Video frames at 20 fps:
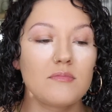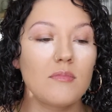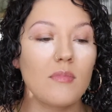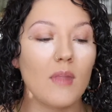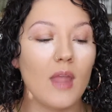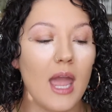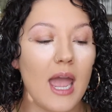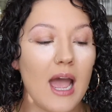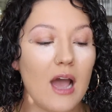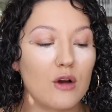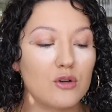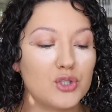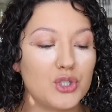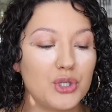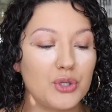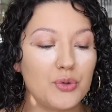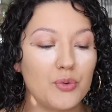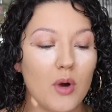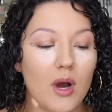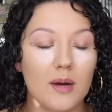how
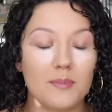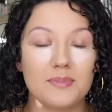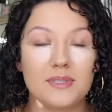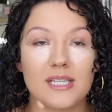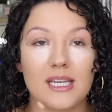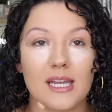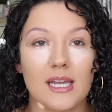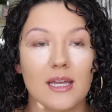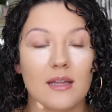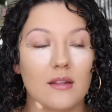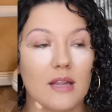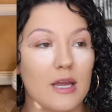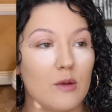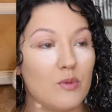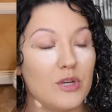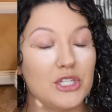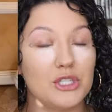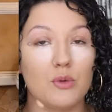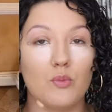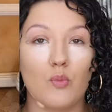to update,
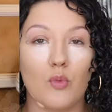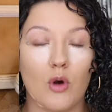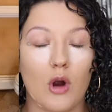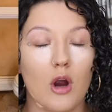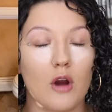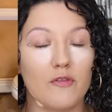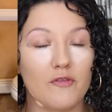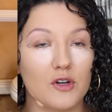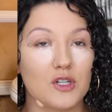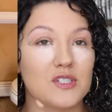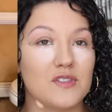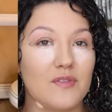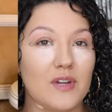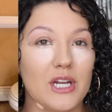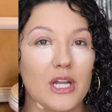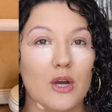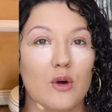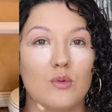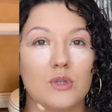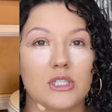like our first
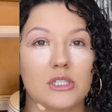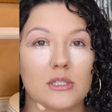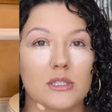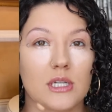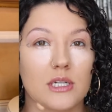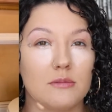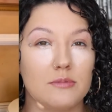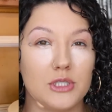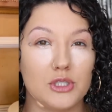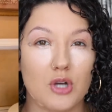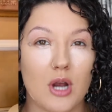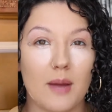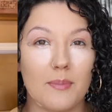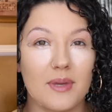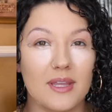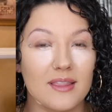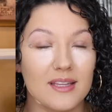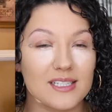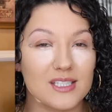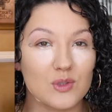video, which is going to be
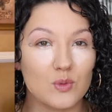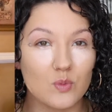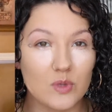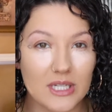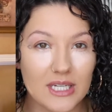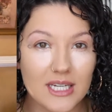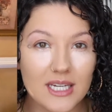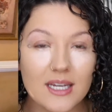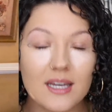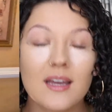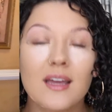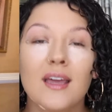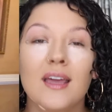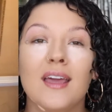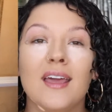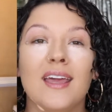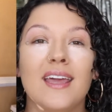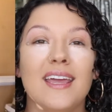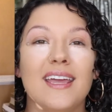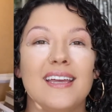dropping this week,
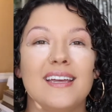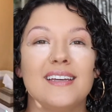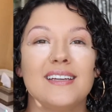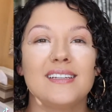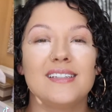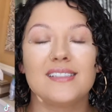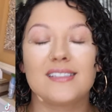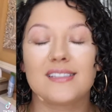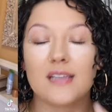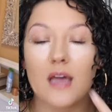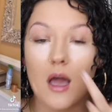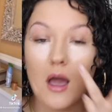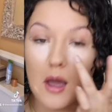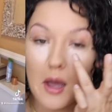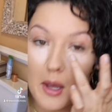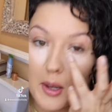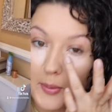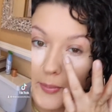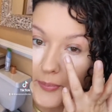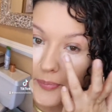is
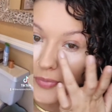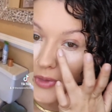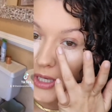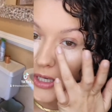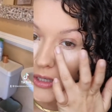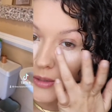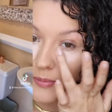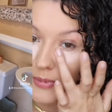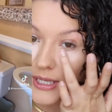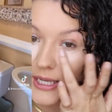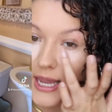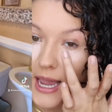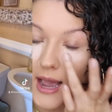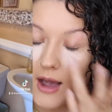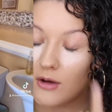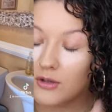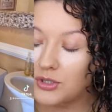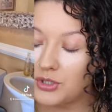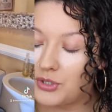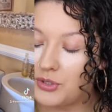going to be
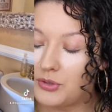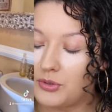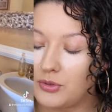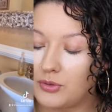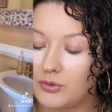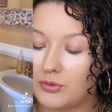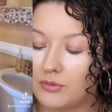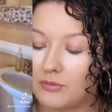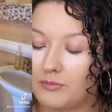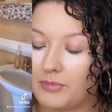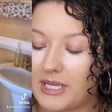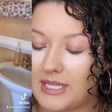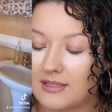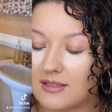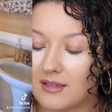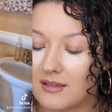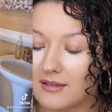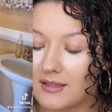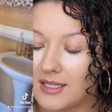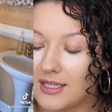how to
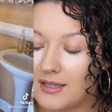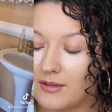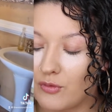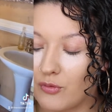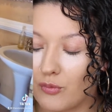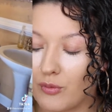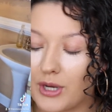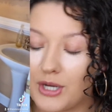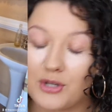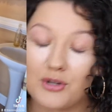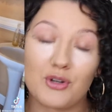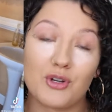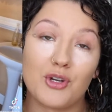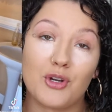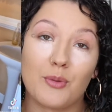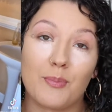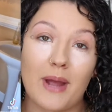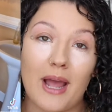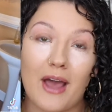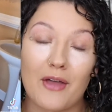basically redo
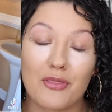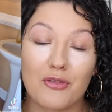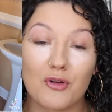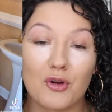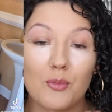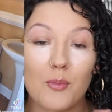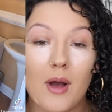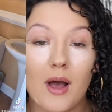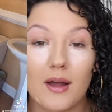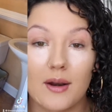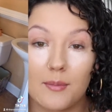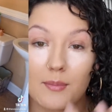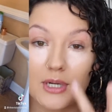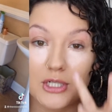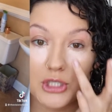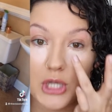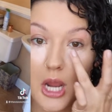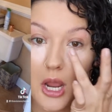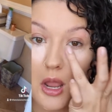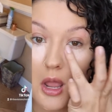your bathroom on a
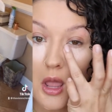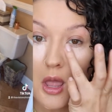budget.